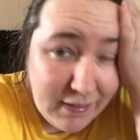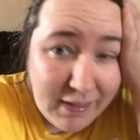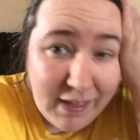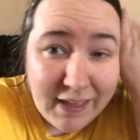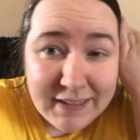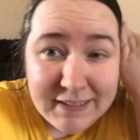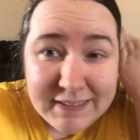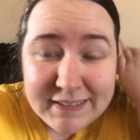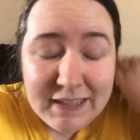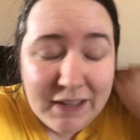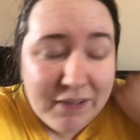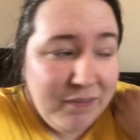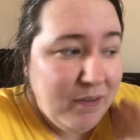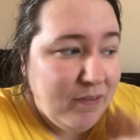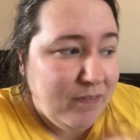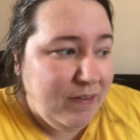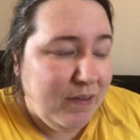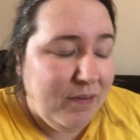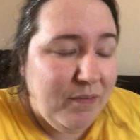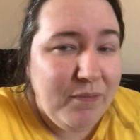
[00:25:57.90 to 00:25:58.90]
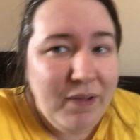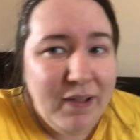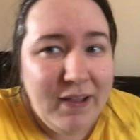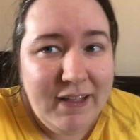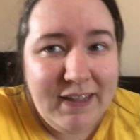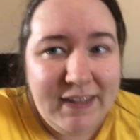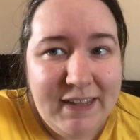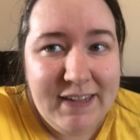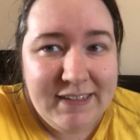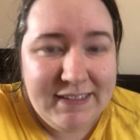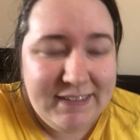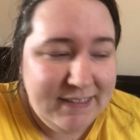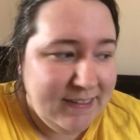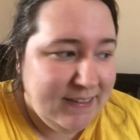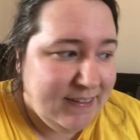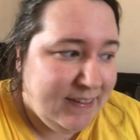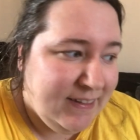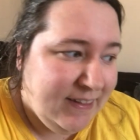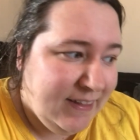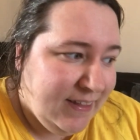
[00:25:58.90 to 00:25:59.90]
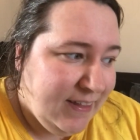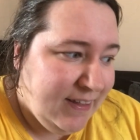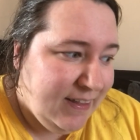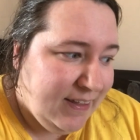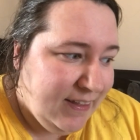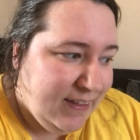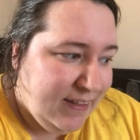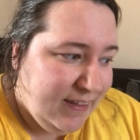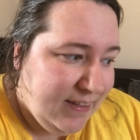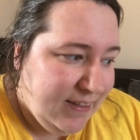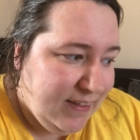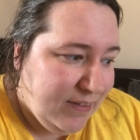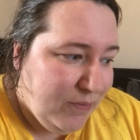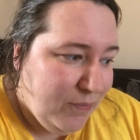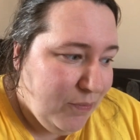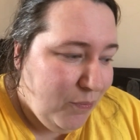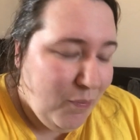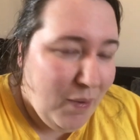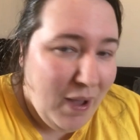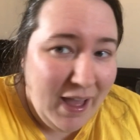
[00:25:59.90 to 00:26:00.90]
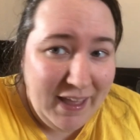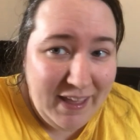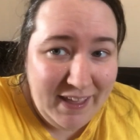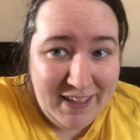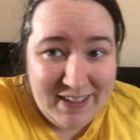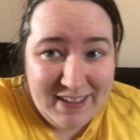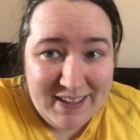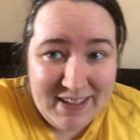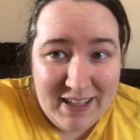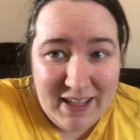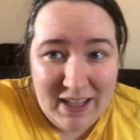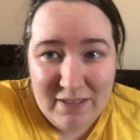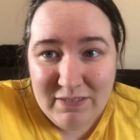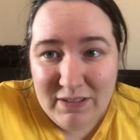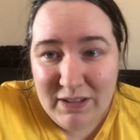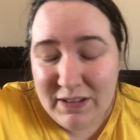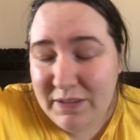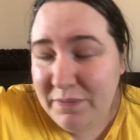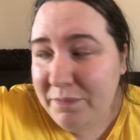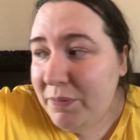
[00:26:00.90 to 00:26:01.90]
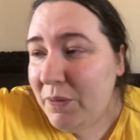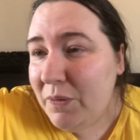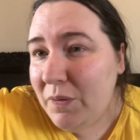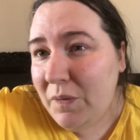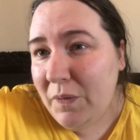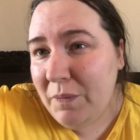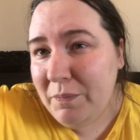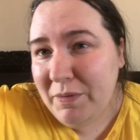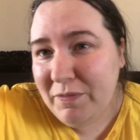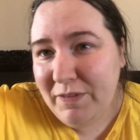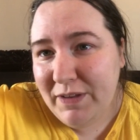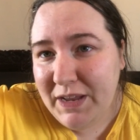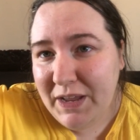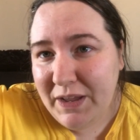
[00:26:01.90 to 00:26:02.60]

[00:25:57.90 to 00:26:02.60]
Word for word: Yeah, so I think while he's quiet, I'm going to put all my